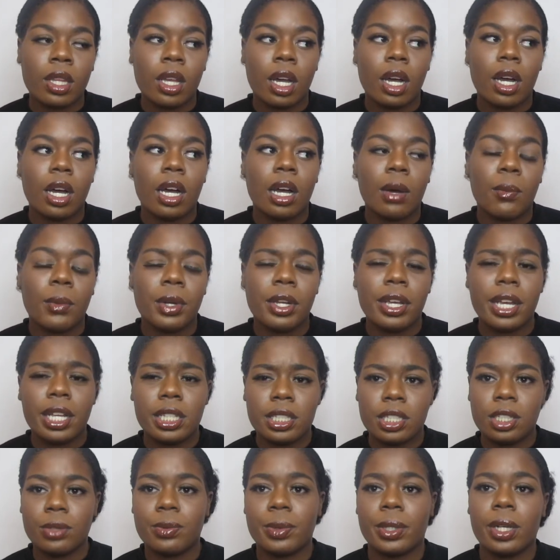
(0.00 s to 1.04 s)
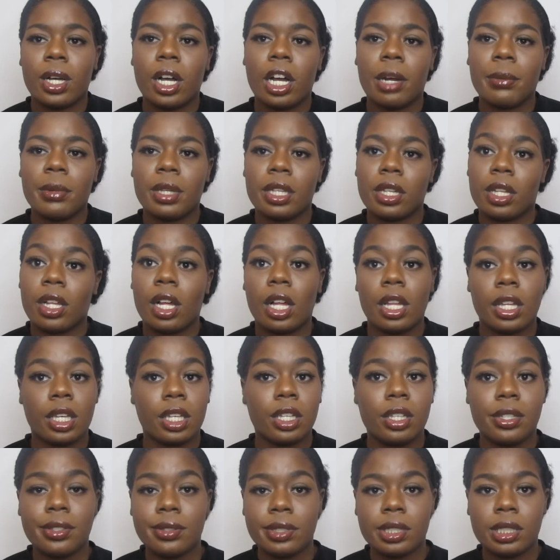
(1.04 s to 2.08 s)
When you get into the real army, they'll call it
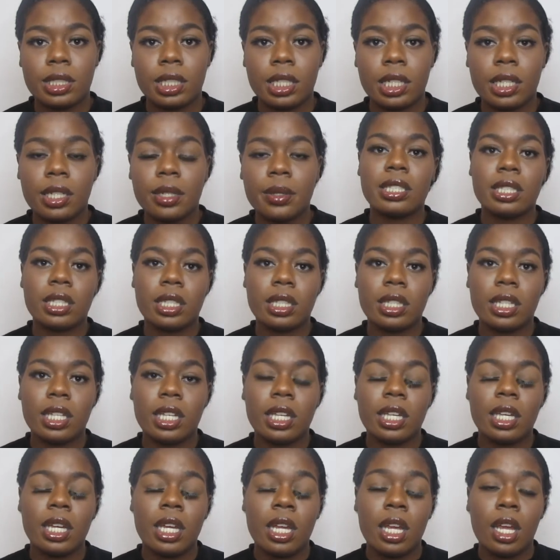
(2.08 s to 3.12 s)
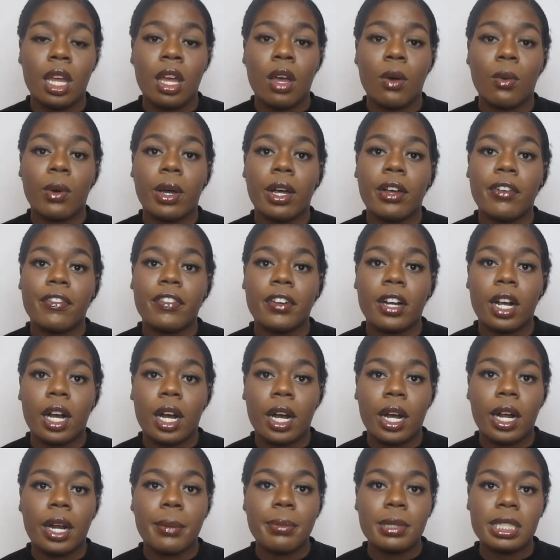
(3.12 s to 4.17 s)
QC. Basically, well, for
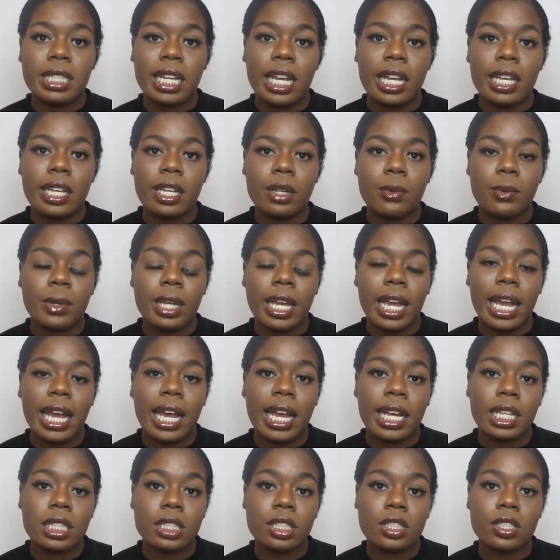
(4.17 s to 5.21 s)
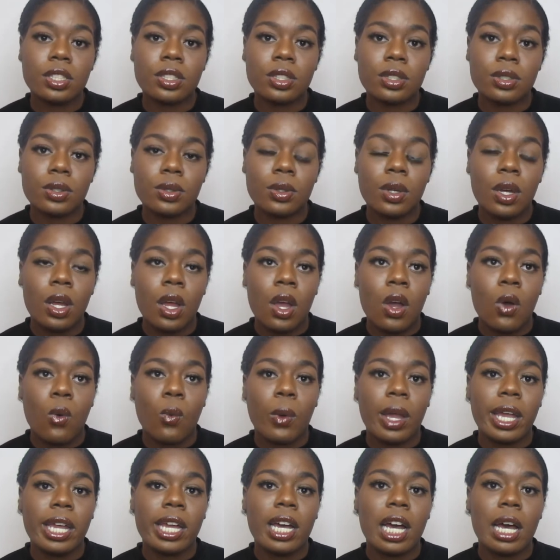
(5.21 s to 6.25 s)
our battalion, we had to
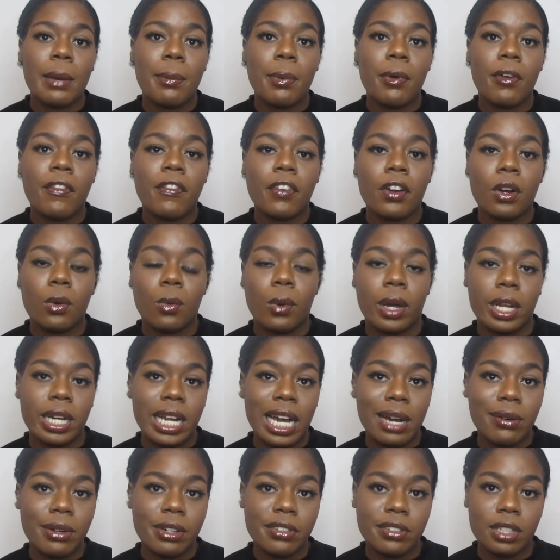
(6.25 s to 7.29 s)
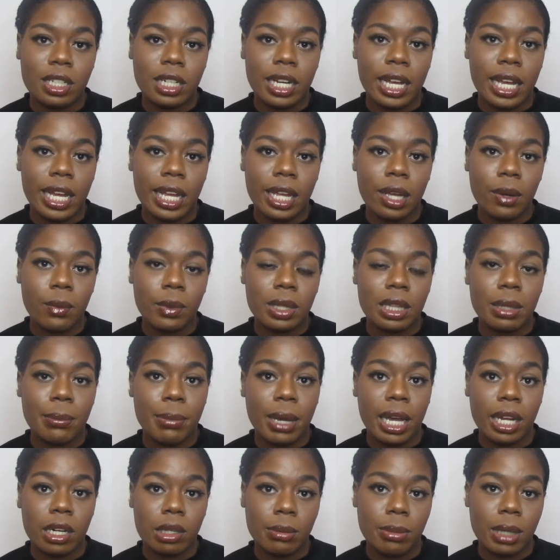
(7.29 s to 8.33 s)
wake up for 1 hour of the night with a
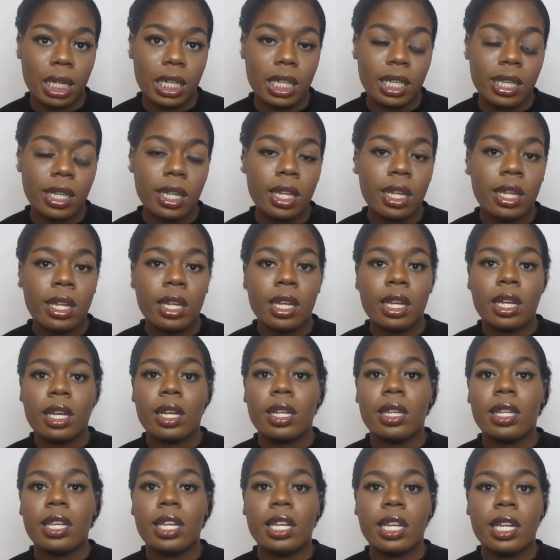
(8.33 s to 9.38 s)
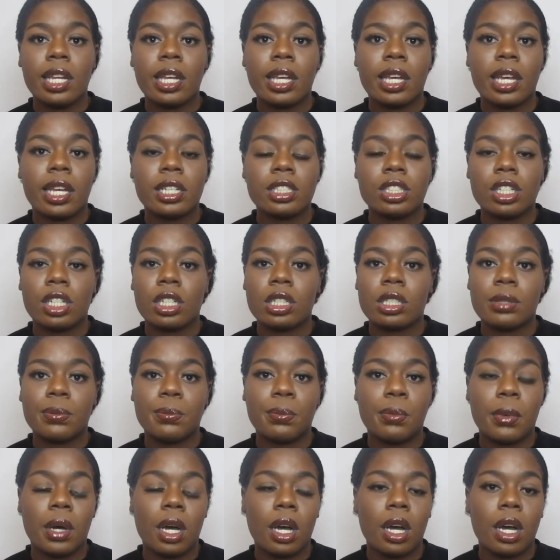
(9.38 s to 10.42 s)
battle buddy, cleaning and just
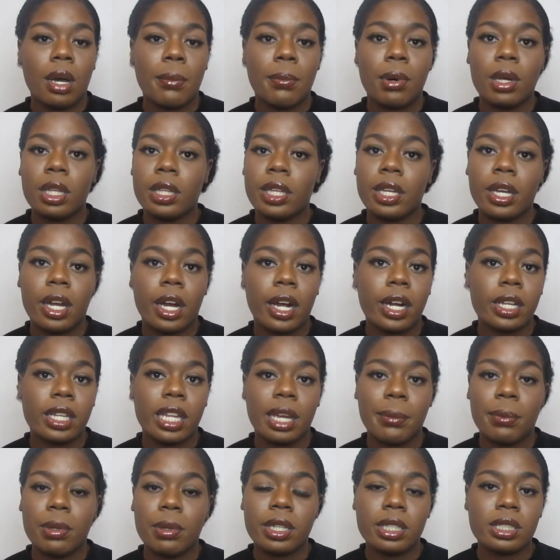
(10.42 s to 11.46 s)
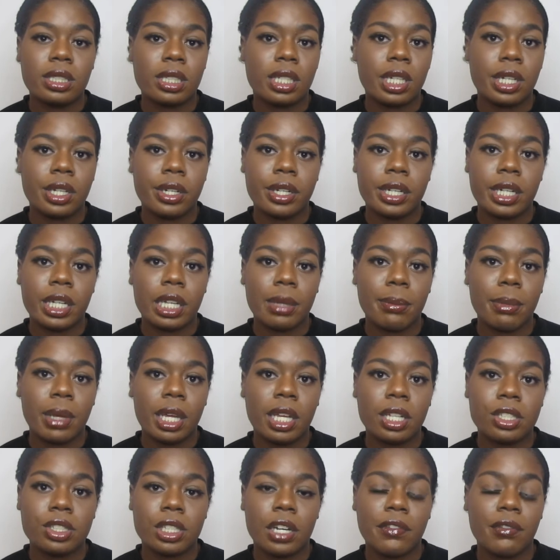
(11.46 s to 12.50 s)
pulling guard, like security and
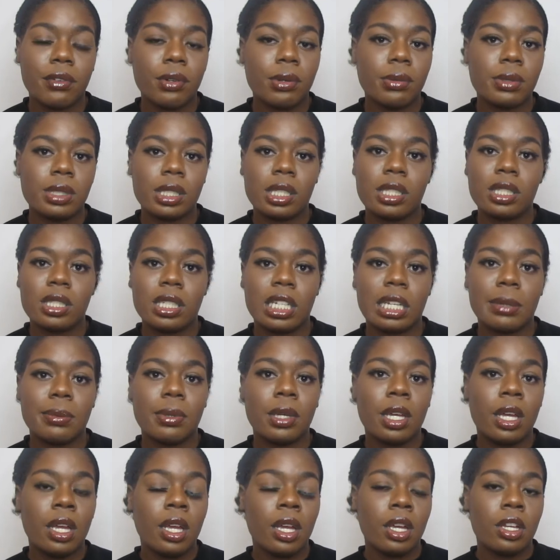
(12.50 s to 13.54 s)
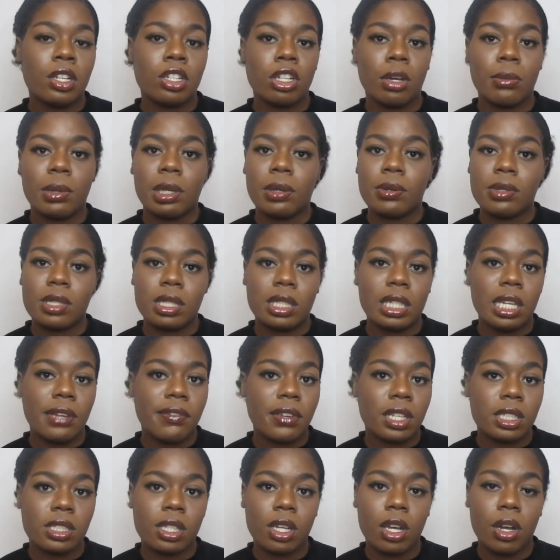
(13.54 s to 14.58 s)
making sure everyone was asleep, nobody was
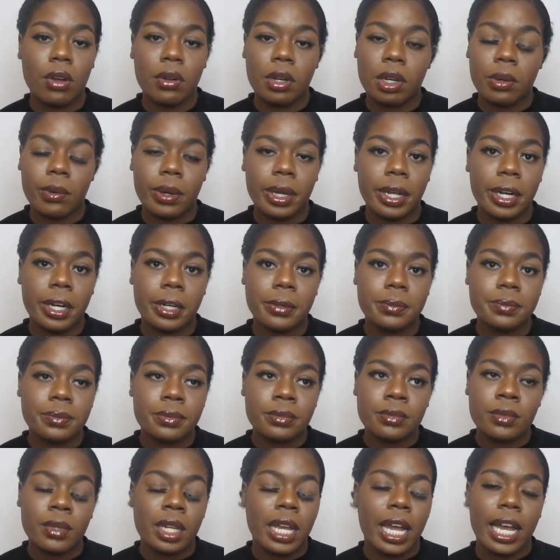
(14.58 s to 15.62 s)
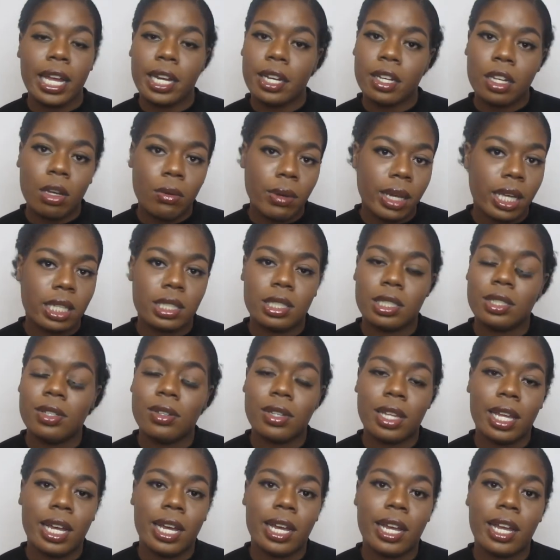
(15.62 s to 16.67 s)
leaving to go anywhere. I didn't know we had to do
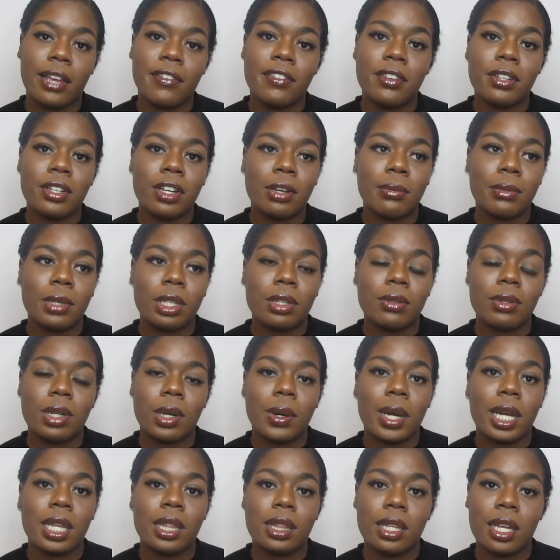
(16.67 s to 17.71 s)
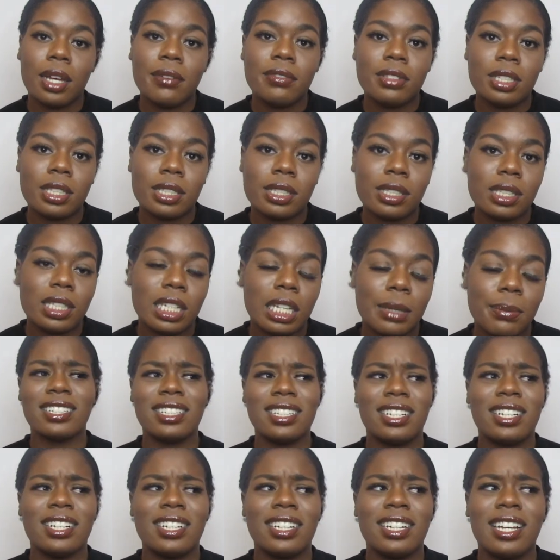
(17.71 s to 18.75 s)
that. If you know me, you know I love to sleep.
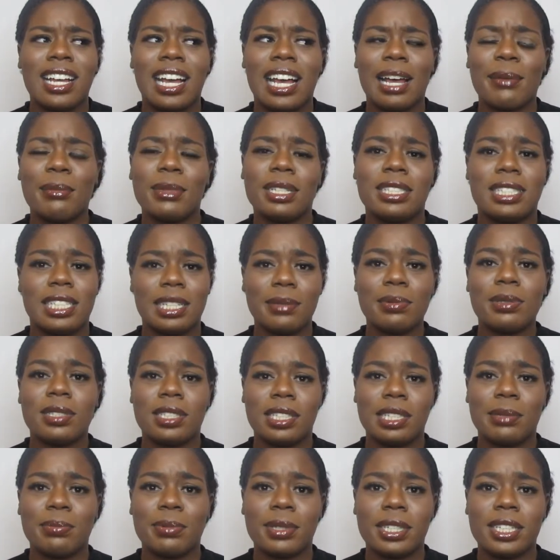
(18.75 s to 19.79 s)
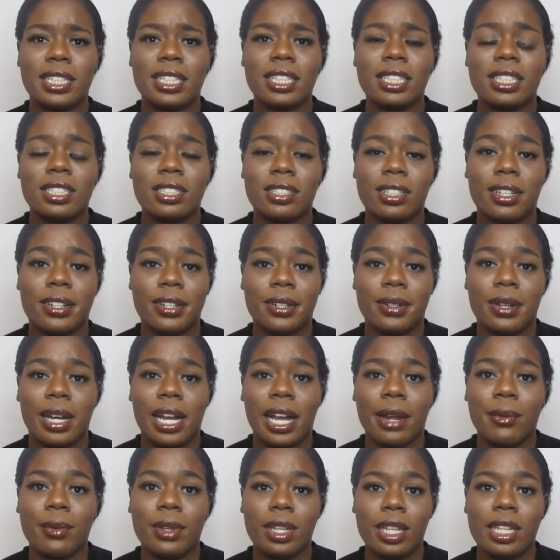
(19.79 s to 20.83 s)
I'm a deep sleeper, so
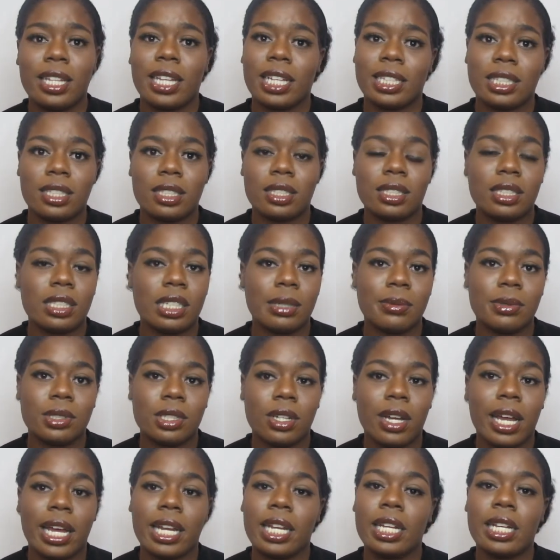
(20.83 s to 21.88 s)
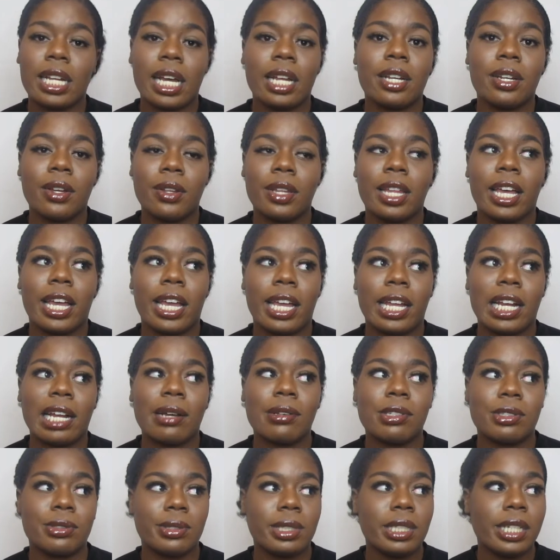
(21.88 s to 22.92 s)
I really like to sleep. So I did not know that, and I
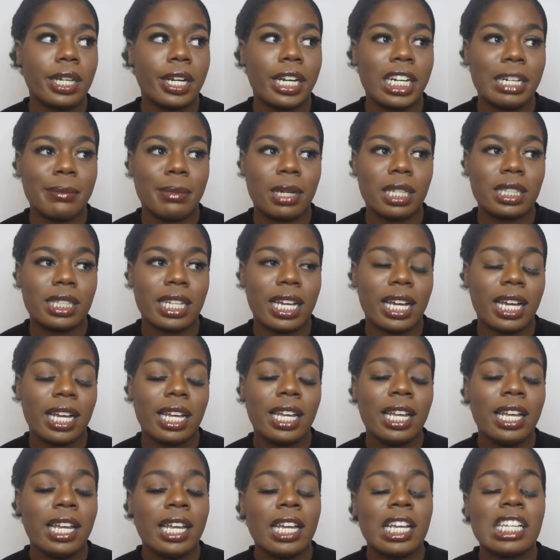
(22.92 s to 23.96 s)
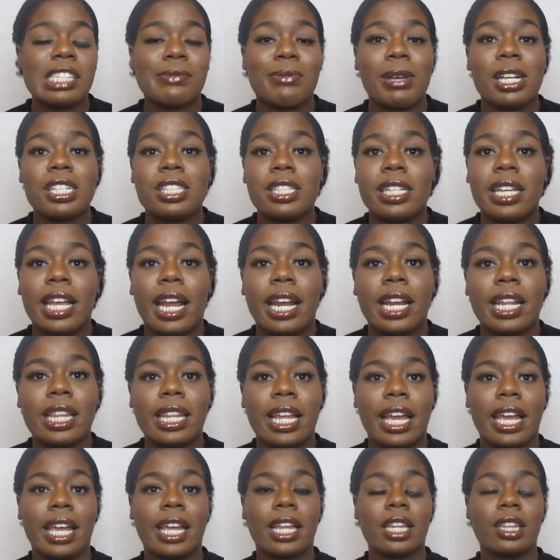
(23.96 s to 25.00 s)
was really hurt about that, especially getting
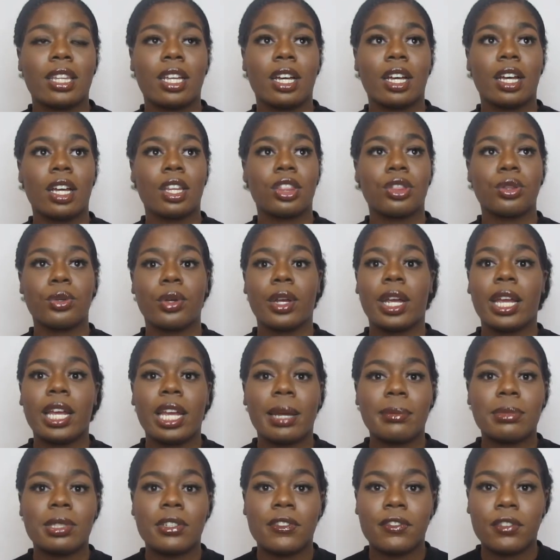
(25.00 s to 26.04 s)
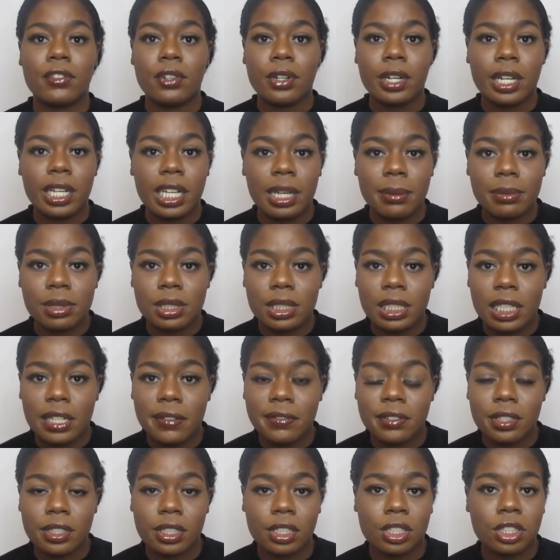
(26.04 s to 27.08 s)
like the 3 a.m. to 4 a.m.
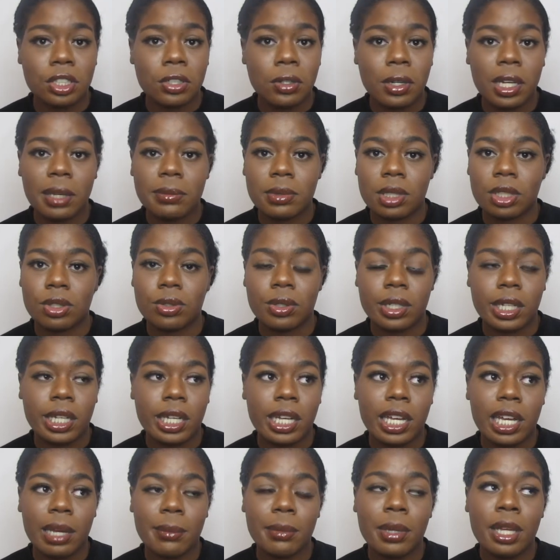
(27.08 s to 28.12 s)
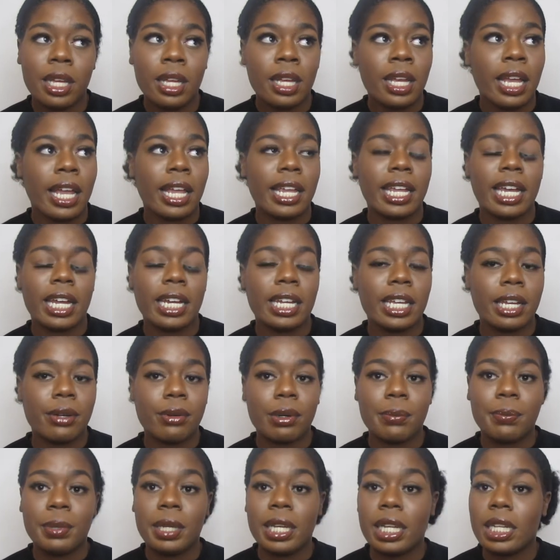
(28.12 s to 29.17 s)
shift or the 2 a.m. to 3 a.m. and getting it
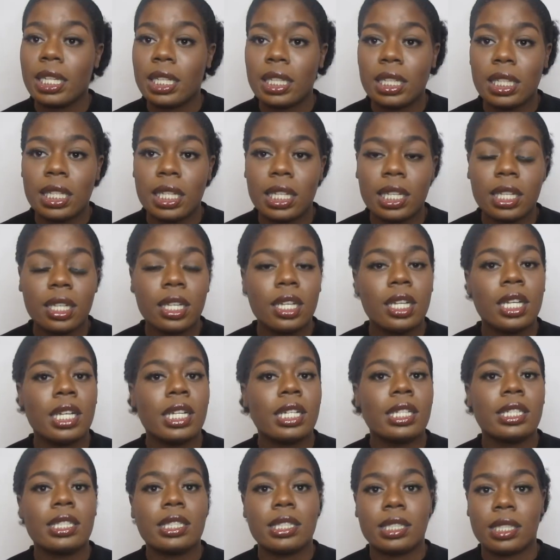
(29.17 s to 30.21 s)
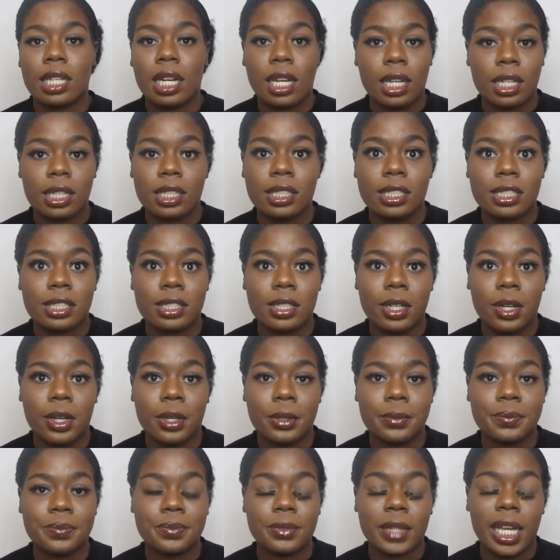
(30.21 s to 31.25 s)
repeatedly sucks.
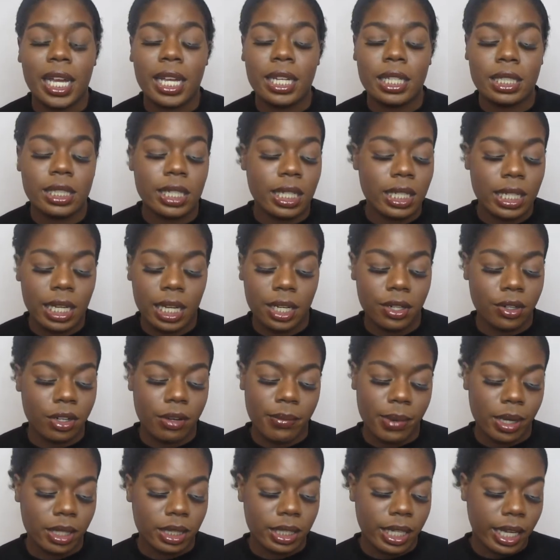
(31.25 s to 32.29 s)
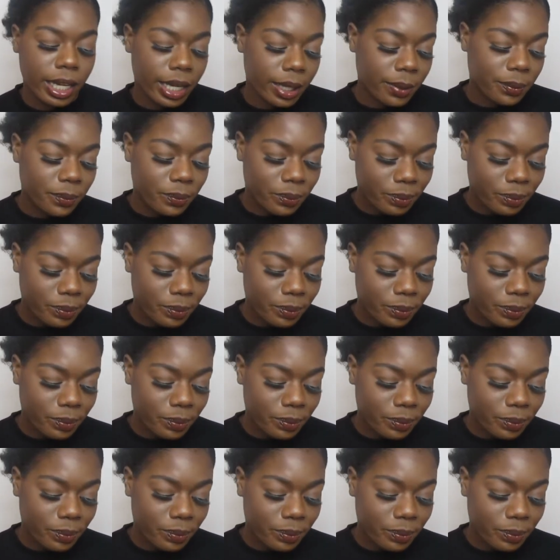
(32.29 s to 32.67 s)
So I did not know about that.